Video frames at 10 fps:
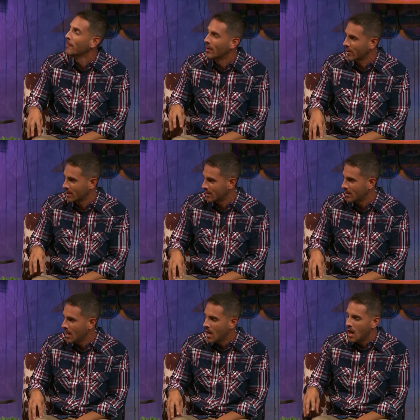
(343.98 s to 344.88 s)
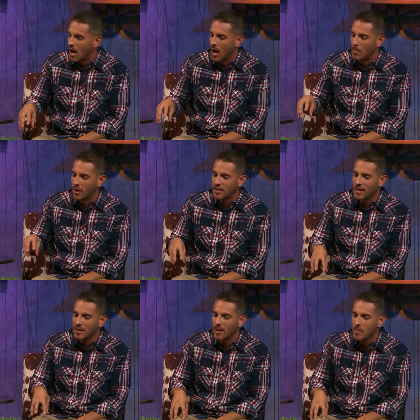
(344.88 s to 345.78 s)
America, mm. uh,
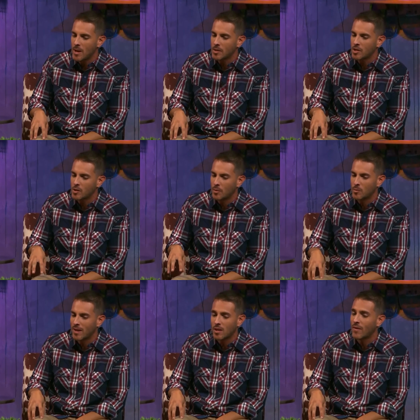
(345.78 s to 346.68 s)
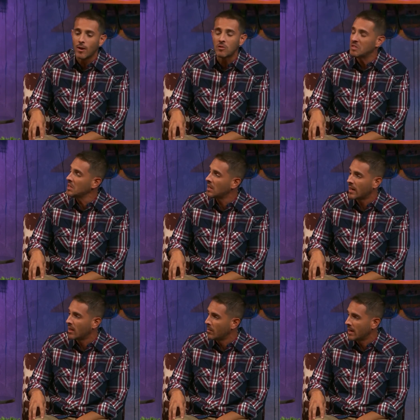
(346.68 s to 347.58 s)
particularly because it's a perspective I don't see a
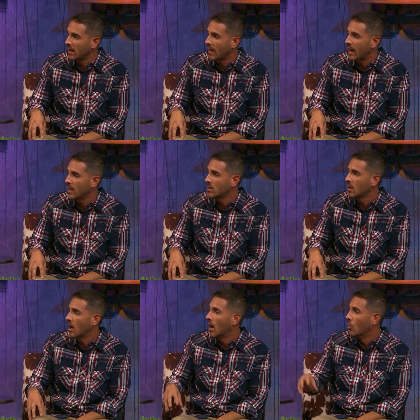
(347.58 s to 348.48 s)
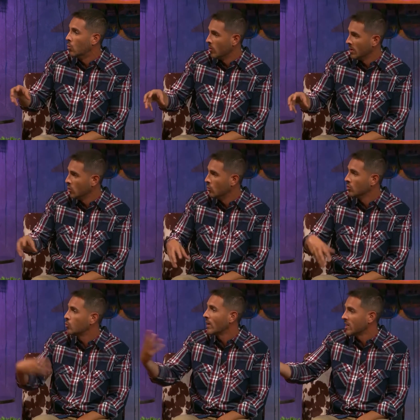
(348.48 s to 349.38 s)
lot in the media, and that is uh, a woman who
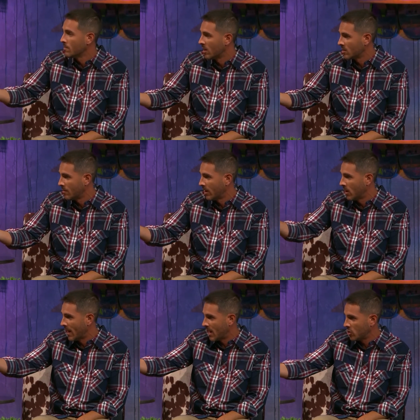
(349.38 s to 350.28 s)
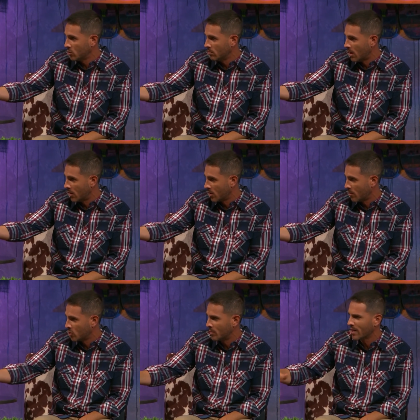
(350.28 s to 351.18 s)
was raised Muslim. I, know, I, asked you on the
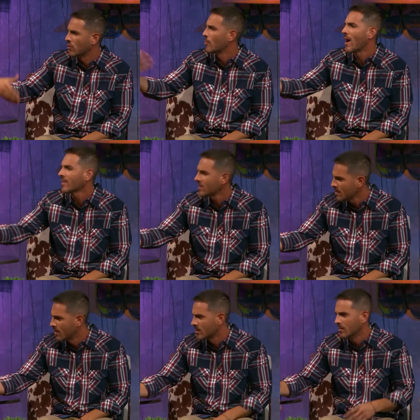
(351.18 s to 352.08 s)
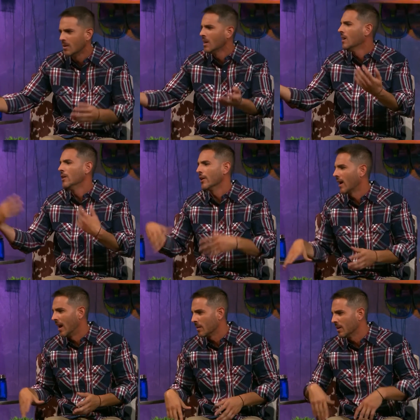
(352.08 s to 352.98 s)
commercial break if you're a practicing Muslim. You're kind
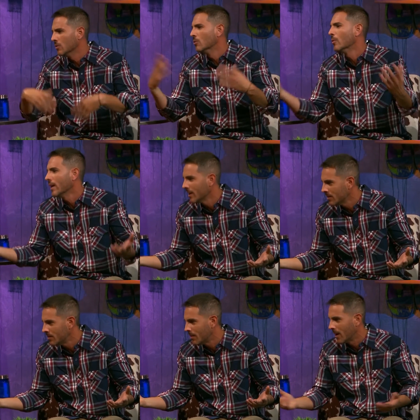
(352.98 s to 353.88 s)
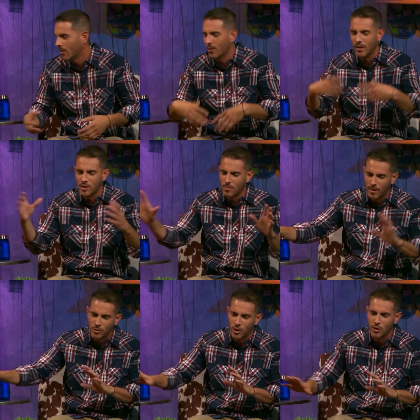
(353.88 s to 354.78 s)
of like me. You were raised by a yeah. religion, but
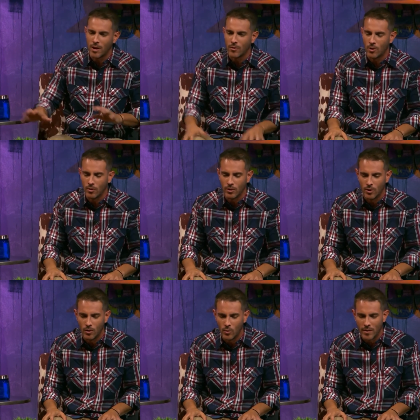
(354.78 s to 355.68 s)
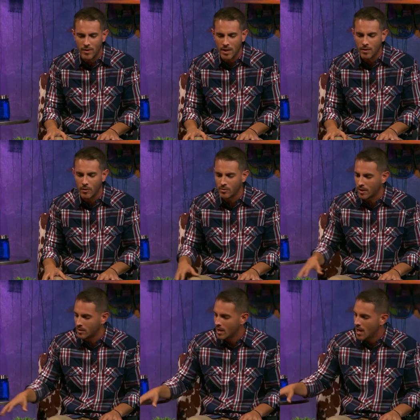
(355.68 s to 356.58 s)
I'm sure you have your own your own way of thinking of those
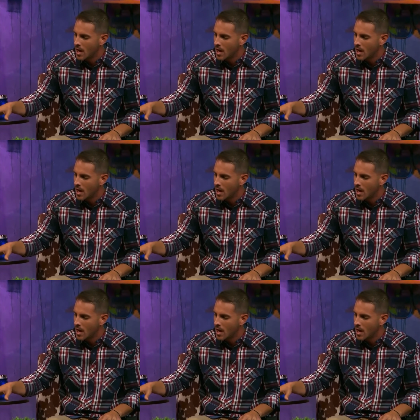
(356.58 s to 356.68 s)
things.